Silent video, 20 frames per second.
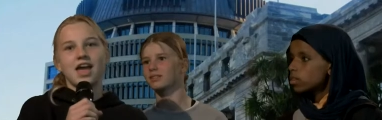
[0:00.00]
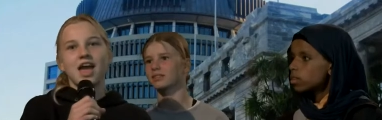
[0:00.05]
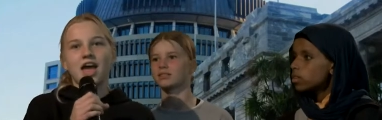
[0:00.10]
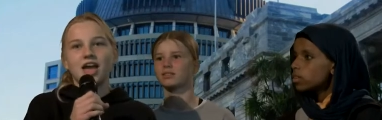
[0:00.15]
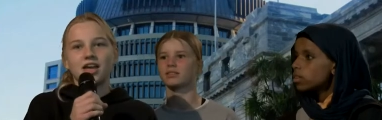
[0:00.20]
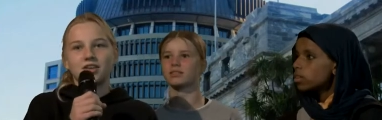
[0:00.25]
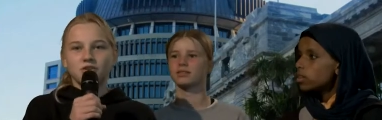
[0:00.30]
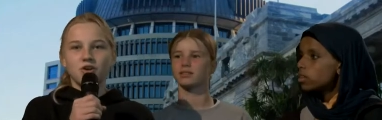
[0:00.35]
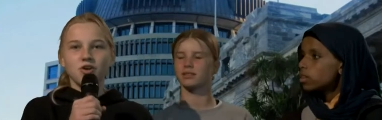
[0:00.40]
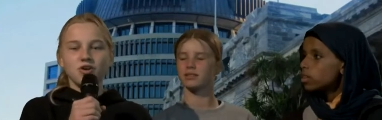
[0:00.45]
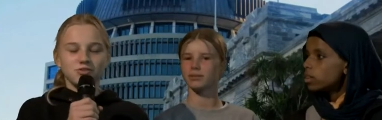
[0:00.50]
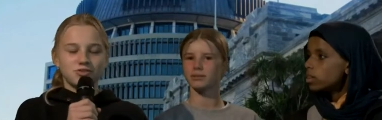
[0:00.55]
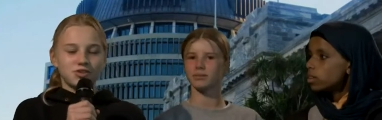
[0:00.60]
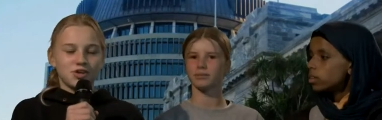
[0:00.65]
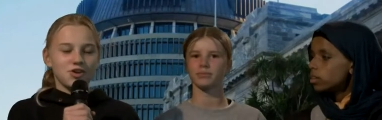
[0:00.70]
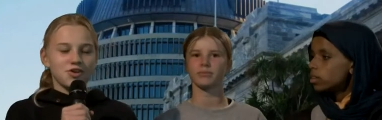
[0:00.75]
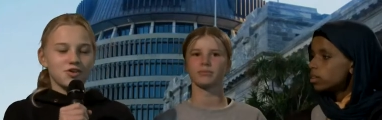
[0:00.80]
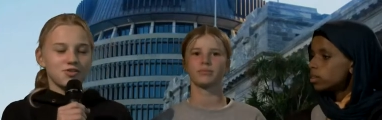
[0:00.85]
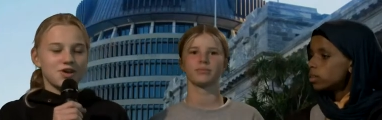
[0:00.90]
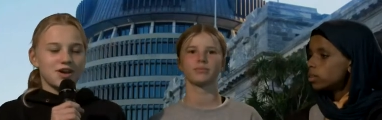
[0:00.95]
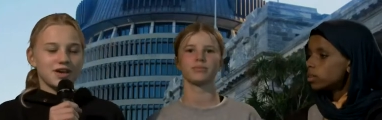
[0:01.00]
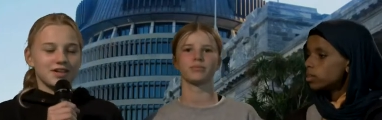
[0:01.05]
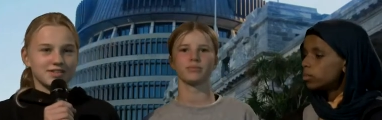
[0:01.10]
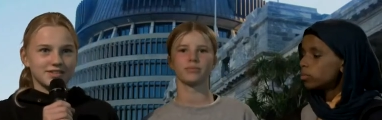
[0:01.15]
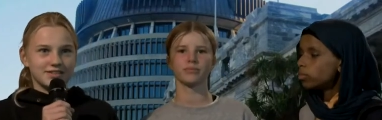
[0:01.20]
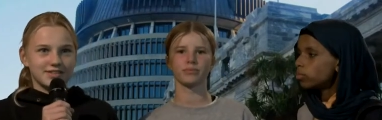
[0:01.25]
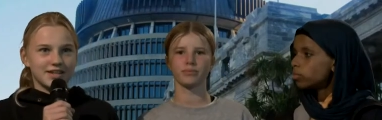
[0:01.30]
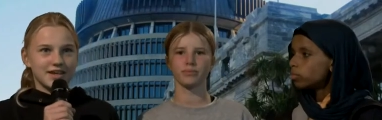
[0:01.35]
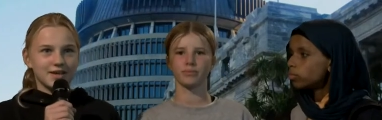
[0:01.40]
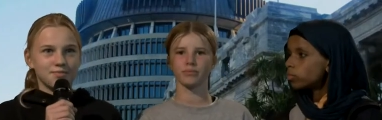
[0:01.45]
Speaker 1: You two
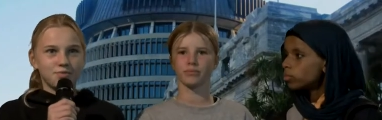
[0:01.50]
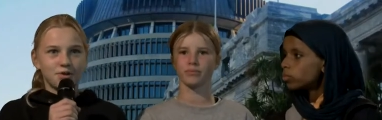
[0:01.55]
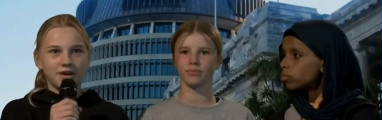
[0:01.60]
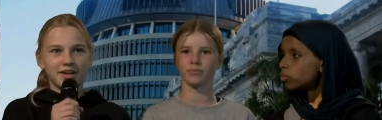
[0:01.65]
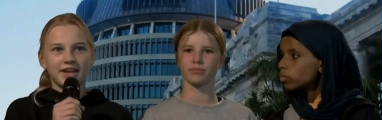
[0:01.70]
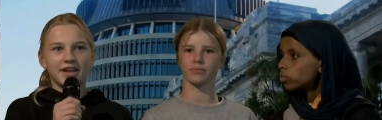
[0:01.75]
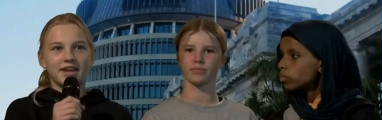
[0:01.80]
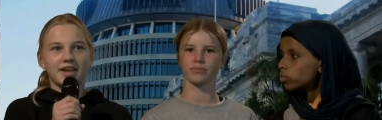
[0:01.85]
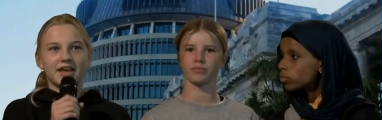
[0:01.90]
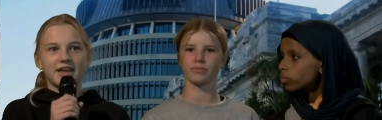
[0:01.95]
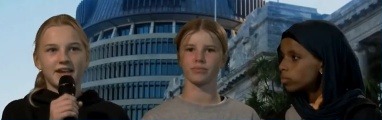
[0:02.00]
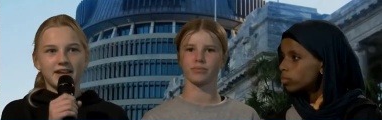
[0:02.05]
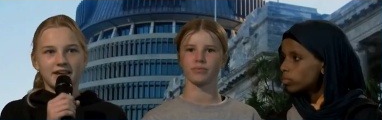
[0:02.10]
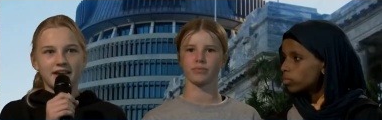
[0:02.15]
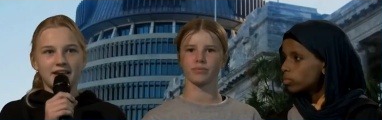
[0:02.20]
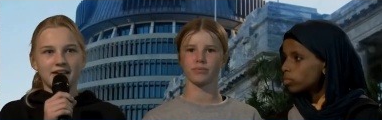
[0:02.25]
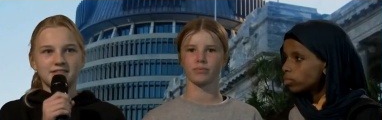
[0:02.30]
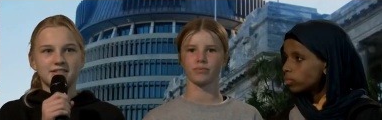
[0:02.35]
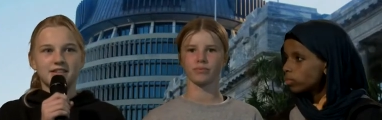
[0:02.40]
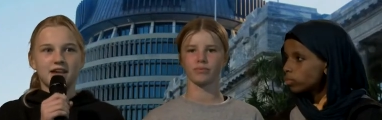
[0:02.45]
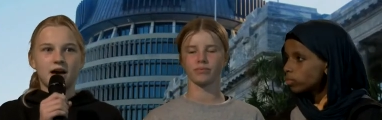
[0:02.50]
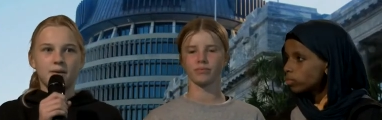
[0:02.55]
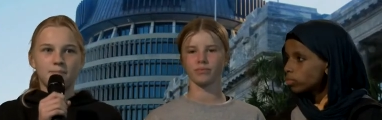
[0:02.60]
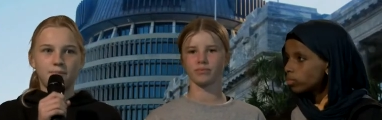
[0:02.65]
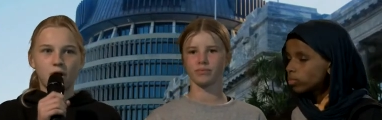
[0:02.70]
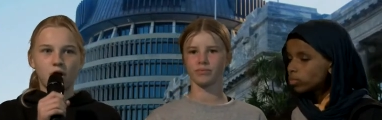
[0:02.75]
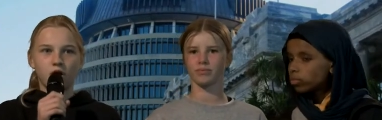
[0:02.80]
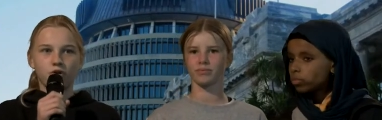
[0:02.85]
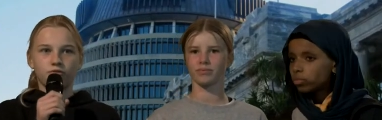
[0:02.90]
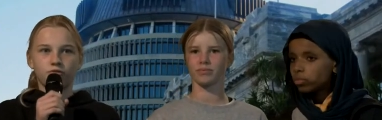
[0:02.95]
dim witted idiots are
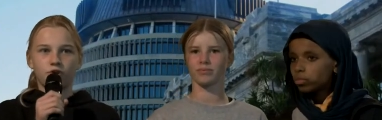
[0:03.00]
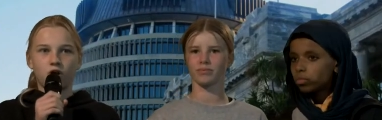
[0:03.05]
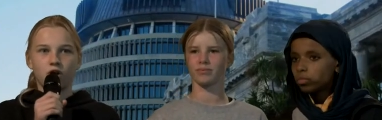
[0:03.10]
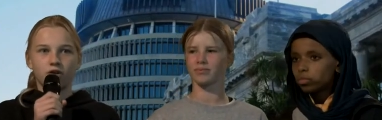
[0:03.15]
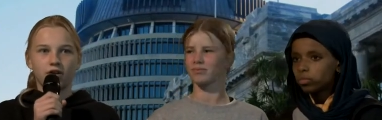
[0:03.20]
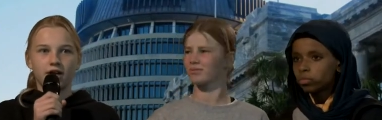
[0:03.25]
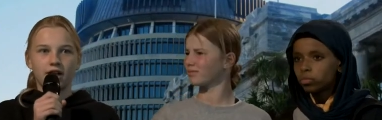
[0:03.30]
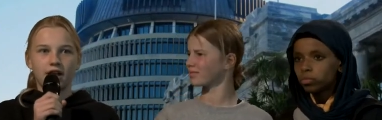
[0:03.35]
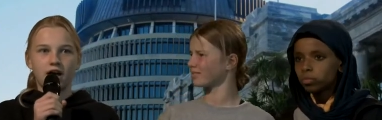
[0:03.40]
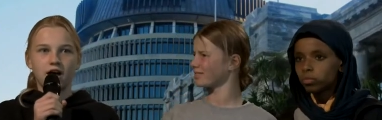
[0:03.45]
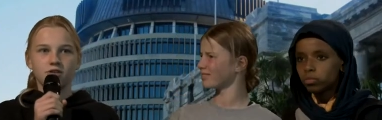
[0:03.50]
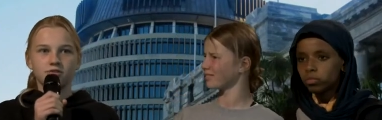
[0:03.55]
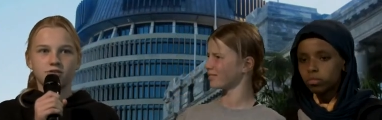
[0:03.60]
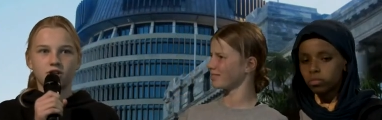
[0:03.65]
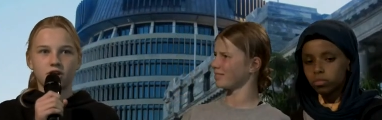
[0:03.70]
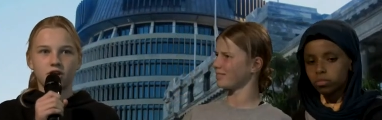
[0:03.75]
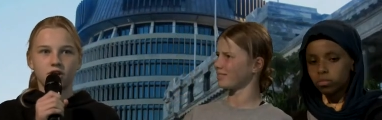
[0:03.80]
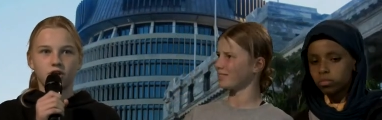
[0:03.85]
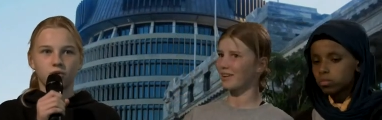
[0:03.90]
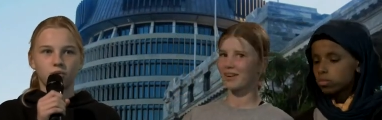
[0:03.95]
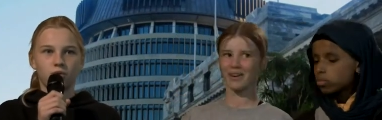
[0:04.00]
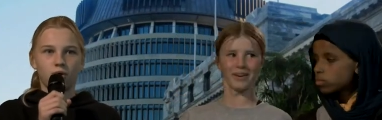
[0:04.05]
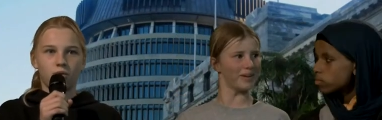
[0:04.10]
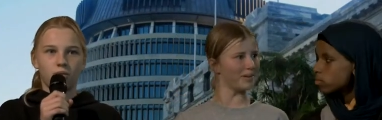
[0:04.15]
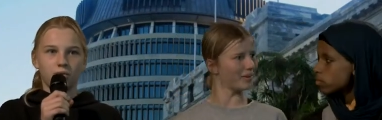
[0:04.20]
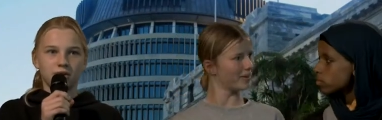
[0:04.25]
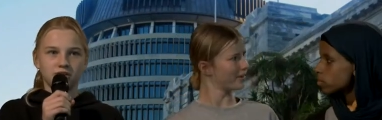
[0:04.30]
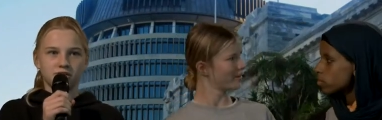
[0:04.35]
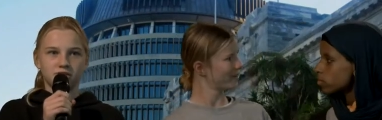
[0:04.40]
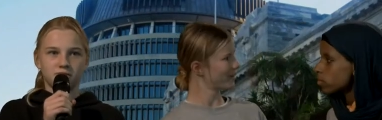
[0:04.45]
both wrong, and I'll tell you what
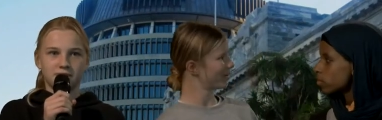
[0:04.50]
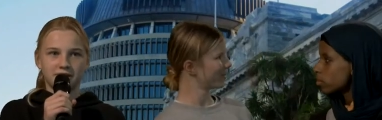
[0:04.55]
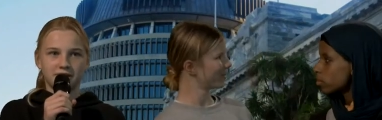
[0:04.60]
we should be